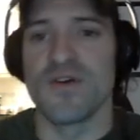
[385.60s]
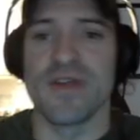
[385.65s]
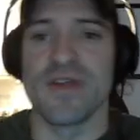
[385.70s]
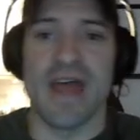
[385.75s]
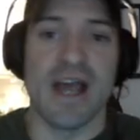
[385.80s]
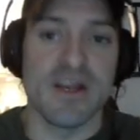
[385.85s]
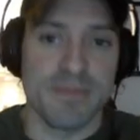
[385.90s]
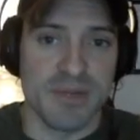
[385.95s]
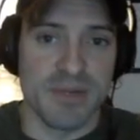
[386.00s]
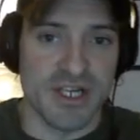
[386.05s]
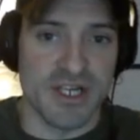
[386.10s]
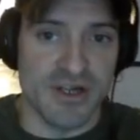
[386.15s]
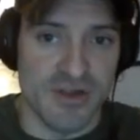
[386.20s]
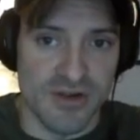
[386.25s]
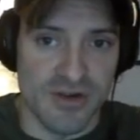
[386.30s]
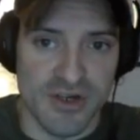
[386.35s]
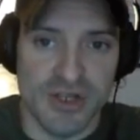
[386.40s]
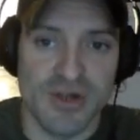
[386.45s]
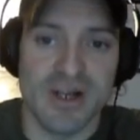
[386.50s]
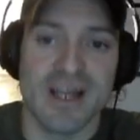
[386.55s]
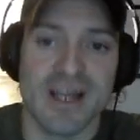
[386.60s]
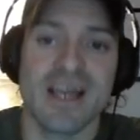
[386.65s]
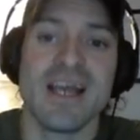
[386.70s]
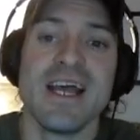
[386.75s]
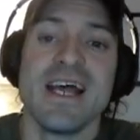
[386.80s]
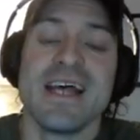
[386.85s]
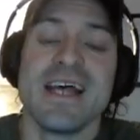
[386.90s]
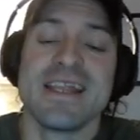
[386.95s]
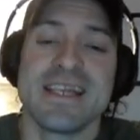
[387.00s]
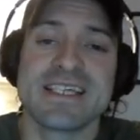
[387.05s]
that particular unit.
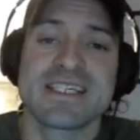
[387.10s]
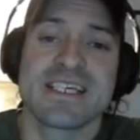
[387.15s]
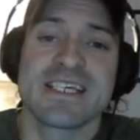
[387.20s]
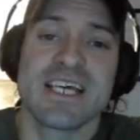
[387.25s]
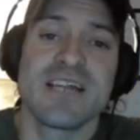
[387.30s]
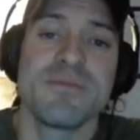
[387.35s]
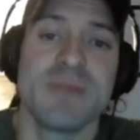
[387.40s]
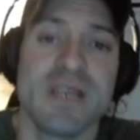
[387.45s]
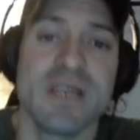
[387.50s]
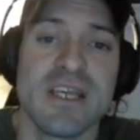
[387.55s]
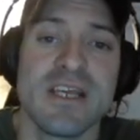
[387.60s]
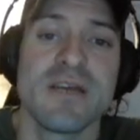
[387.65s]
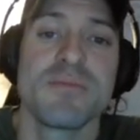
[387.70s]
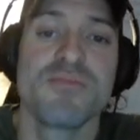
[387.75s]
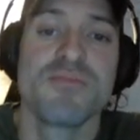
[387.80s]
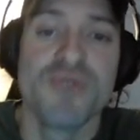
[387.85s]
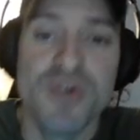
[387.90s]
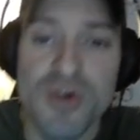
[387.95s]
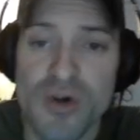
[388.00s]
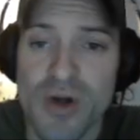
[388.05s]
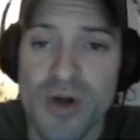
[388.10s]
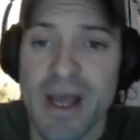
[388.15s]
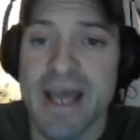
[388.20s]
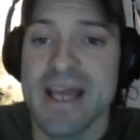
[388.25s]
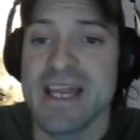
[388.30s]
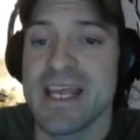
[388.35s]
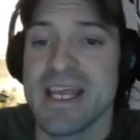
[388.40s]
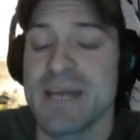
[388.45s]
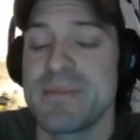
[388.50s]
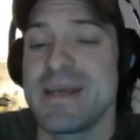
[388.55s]
This can be brutal
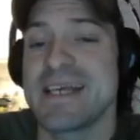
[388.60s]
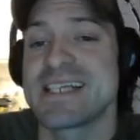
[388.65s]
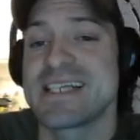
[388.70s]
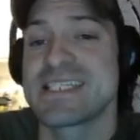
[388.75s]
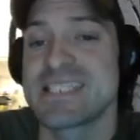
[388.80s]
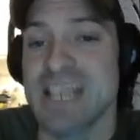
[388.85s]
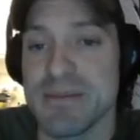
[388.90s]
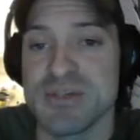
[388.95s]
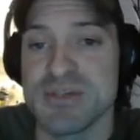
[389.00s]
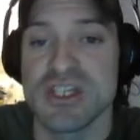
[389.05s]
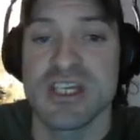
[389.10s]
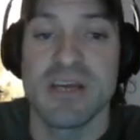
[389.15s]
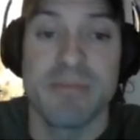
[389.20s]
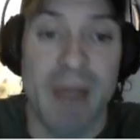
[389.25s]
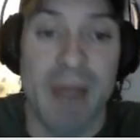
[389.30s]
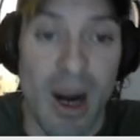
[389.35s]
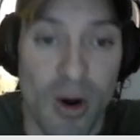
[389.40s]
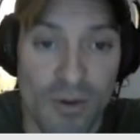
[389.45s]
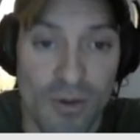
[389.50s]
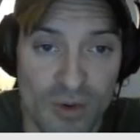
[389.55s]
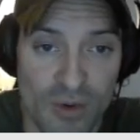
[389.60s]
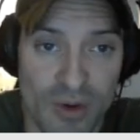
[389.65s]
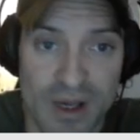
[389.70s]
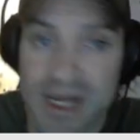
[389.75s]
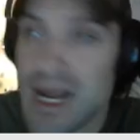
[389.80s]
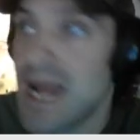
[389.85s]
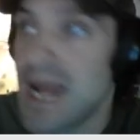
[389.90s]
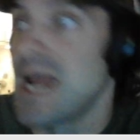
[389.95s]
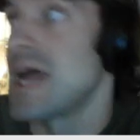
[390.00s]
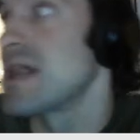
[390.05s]
and it can be exceptionally powerful
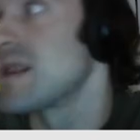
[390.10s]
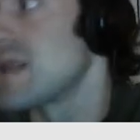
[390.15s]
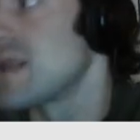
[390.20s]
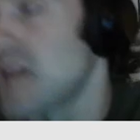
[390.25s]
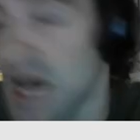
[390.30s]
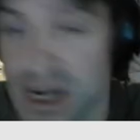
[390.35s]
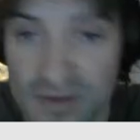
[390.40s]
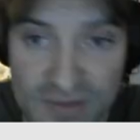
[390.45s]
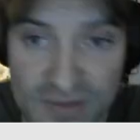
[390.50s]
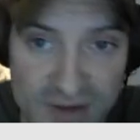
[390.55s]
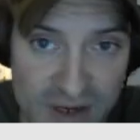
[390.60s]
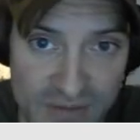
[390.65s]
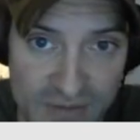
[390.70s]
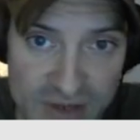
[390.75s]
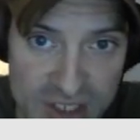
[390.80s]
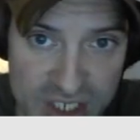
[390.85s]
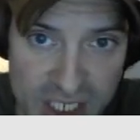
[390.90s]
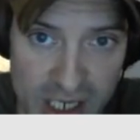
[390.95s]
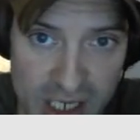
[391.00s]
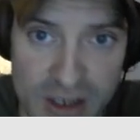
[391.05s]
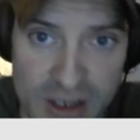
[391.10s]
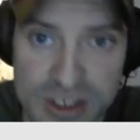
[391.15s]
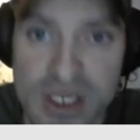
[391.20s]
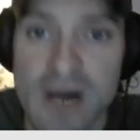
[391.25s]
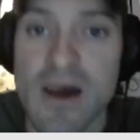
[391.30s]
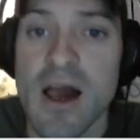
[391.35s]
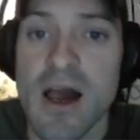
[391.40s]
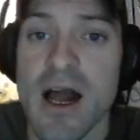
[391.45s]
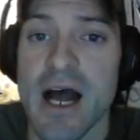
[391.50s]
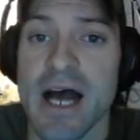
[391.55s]
in a lot of different scenarios.
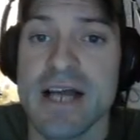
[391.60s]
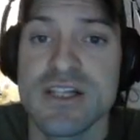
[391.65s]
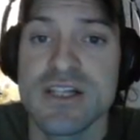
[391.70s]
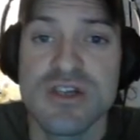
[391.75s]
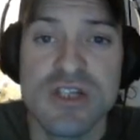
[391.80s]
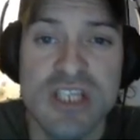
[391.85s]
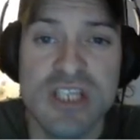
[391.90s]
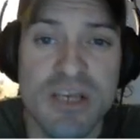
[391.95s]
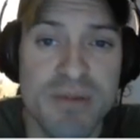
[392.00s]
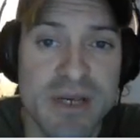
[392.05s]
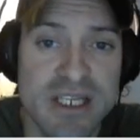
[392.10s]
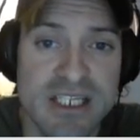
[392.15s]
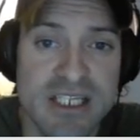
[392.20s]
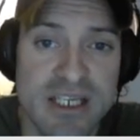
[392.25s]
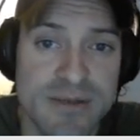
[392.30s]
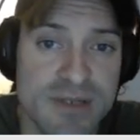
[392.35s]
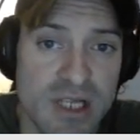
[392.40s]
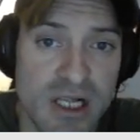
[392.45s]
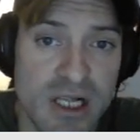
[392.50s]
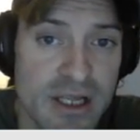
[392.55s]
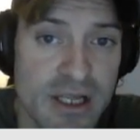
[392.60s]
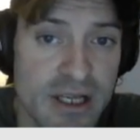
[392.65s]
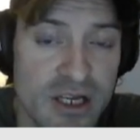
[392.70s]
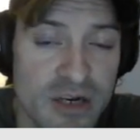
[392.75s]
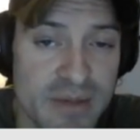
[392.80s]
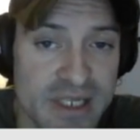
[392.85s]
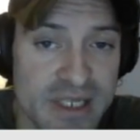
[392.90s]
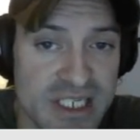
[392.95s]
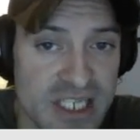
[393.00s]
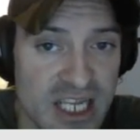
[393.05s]
2 CP seems a
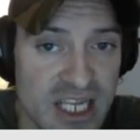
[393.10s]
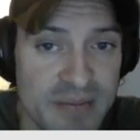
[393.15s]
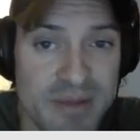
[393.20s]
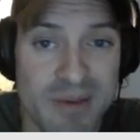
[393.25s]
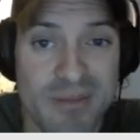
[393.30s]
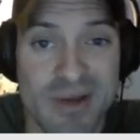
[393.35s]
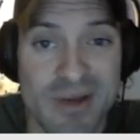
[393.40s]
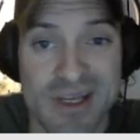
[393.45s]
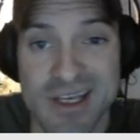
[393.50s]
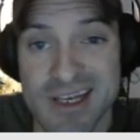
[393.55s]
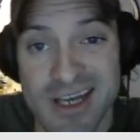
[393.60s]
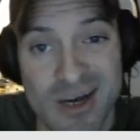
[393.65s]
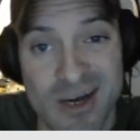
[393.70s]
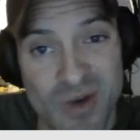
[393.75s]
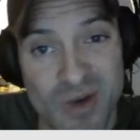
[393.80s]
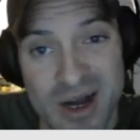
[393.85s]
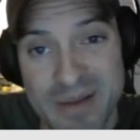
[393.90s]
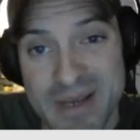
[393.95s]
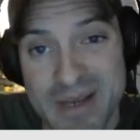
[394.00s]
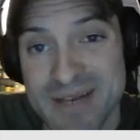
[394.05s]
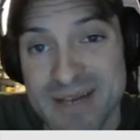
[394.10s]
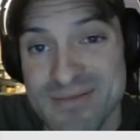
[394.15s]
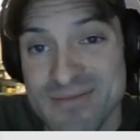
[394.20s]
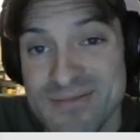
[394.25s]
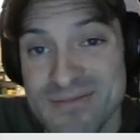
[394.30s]
little bit steep, but you know what, man?